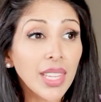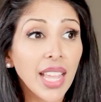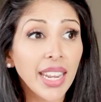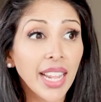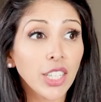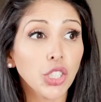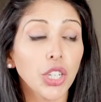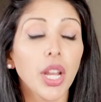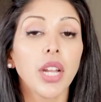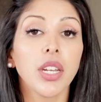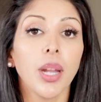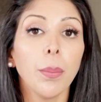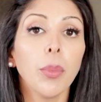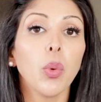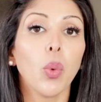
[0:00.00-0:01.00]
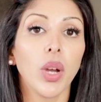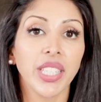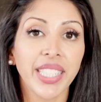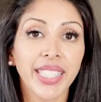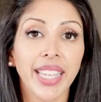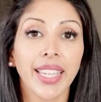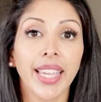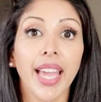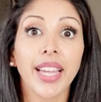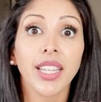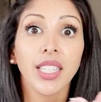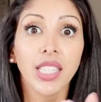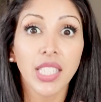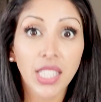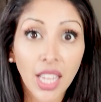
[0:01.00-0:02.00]
And actually, our number one skincare
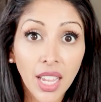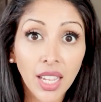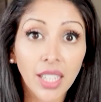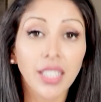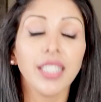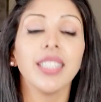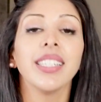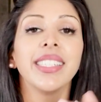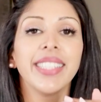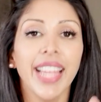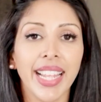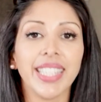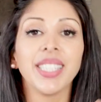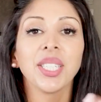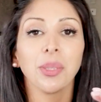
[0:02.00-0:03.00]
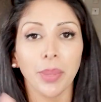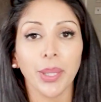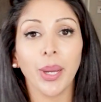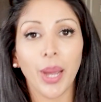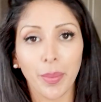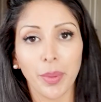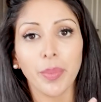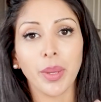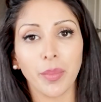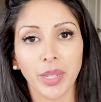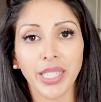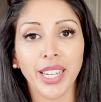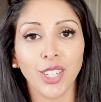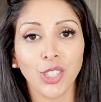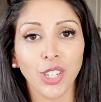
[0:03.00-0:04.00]
concern tends to be
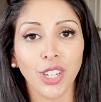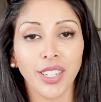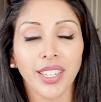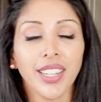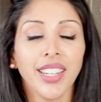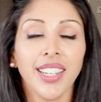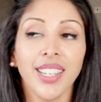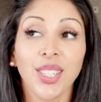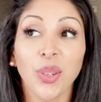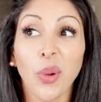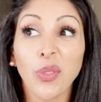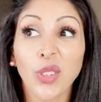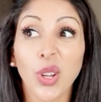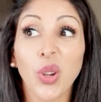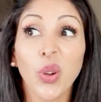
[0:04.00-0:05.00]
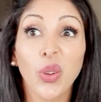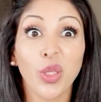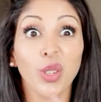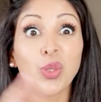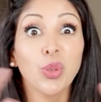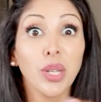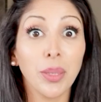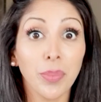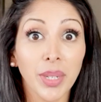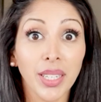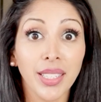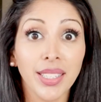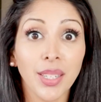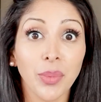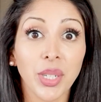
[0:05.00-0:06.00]
hyperpigmentation. So, often, a lot of the
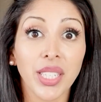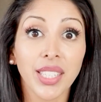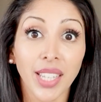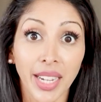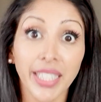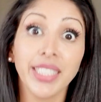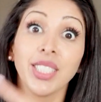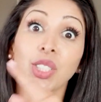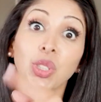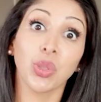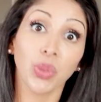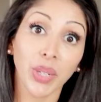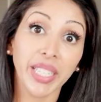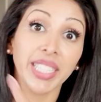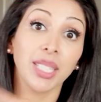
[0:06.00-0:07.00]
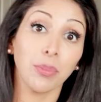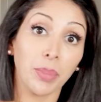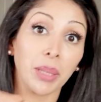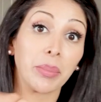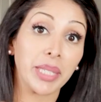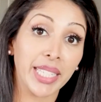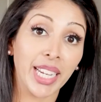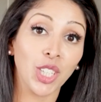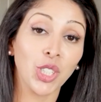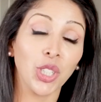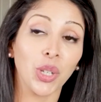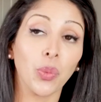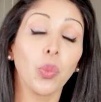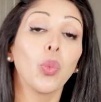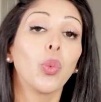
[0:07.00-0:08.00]
treatments that were designed to treat
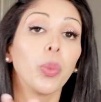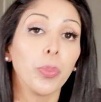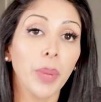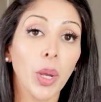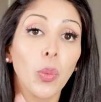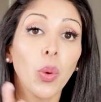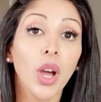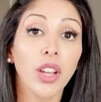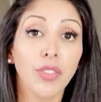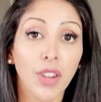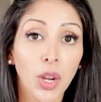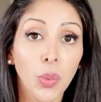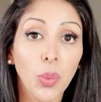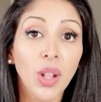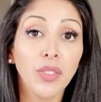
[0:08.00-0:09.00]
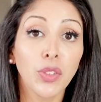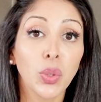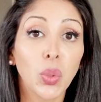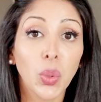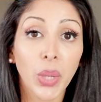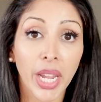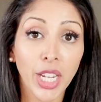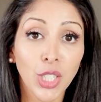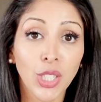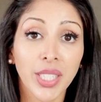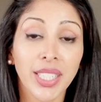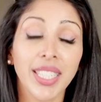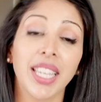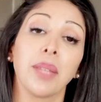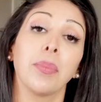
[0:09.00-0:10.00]
pigmentation may work very well for
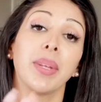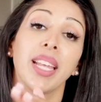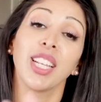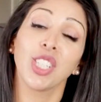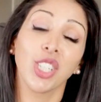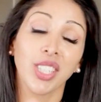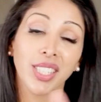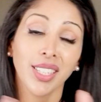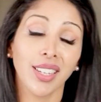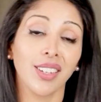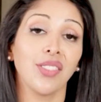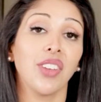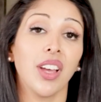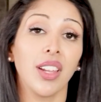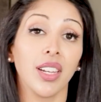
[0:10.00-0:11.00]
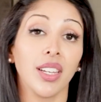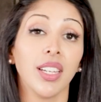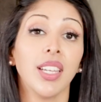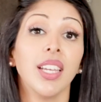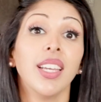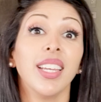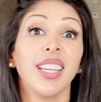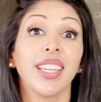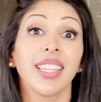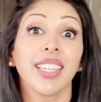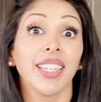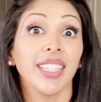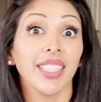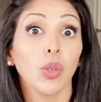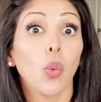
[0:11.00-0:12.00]
Caucasian skin, but actually, in the skin of color,
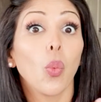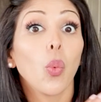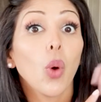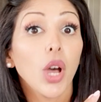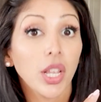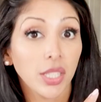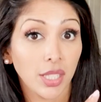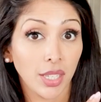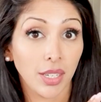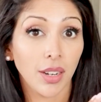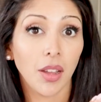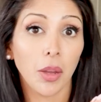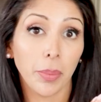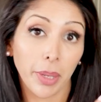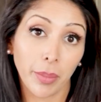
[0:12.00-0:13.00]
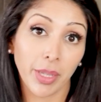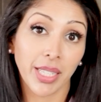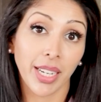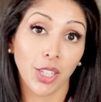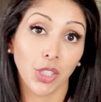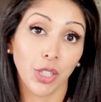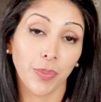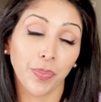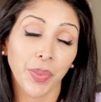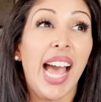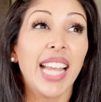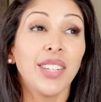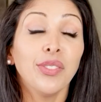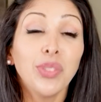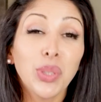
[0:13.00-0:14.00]
can worsen our pigmentation.
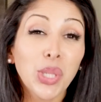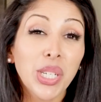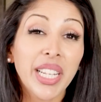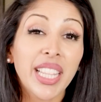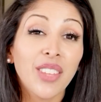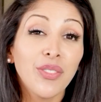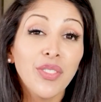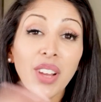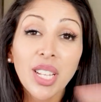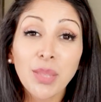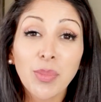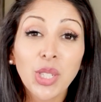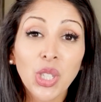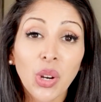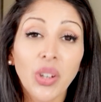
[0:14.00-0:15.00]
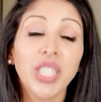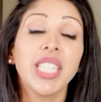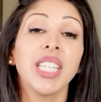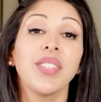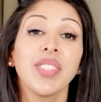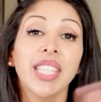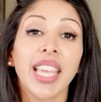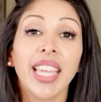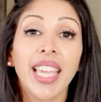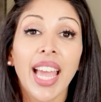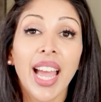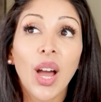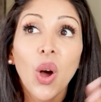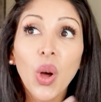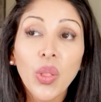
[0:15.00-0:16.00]
And unfortunately, the vast majority of
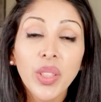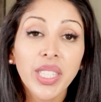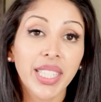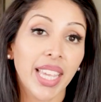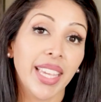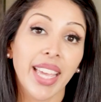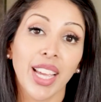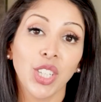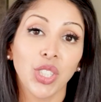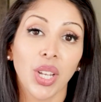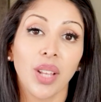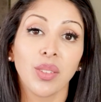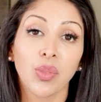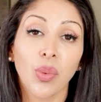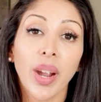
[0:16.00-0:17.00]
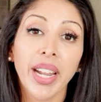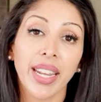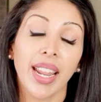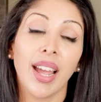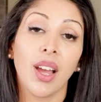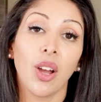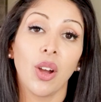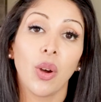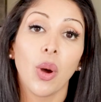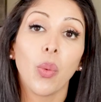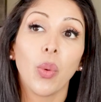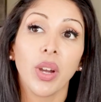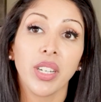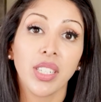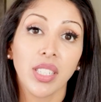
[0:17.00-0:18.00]
skincare on the skincare shelves right now
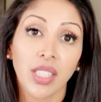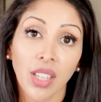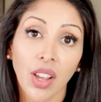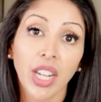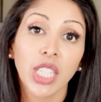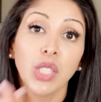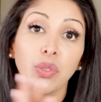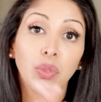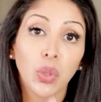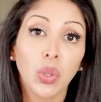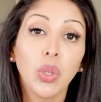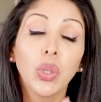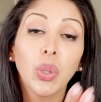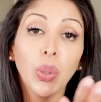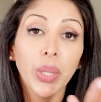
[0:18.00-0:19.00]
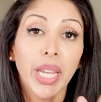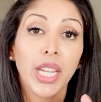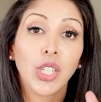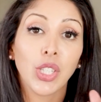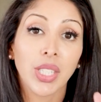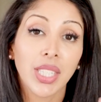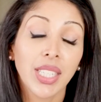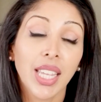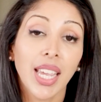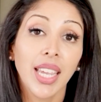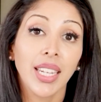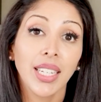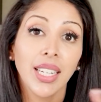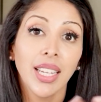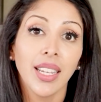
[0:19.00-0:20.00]
were designed for Caucasian
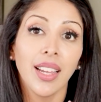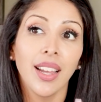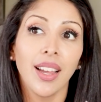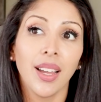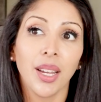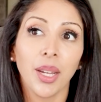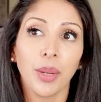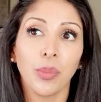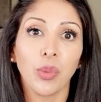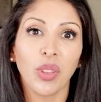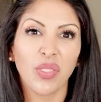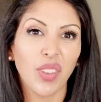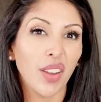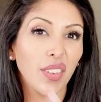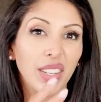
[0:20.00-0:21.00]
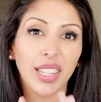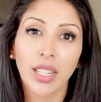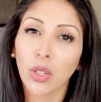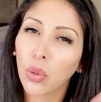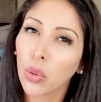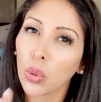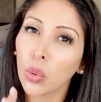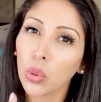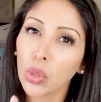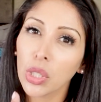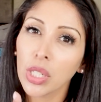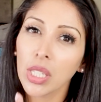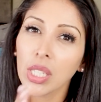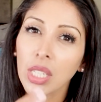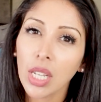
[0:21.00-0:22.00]
skin, um, with very little thought
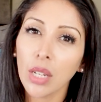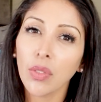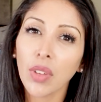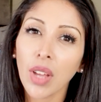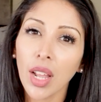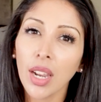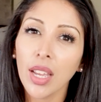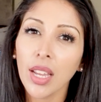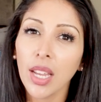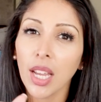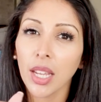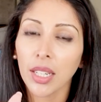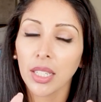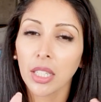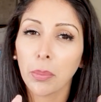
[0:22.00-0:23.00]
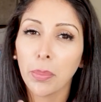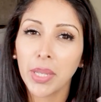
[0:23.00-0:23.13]
to skin of color and the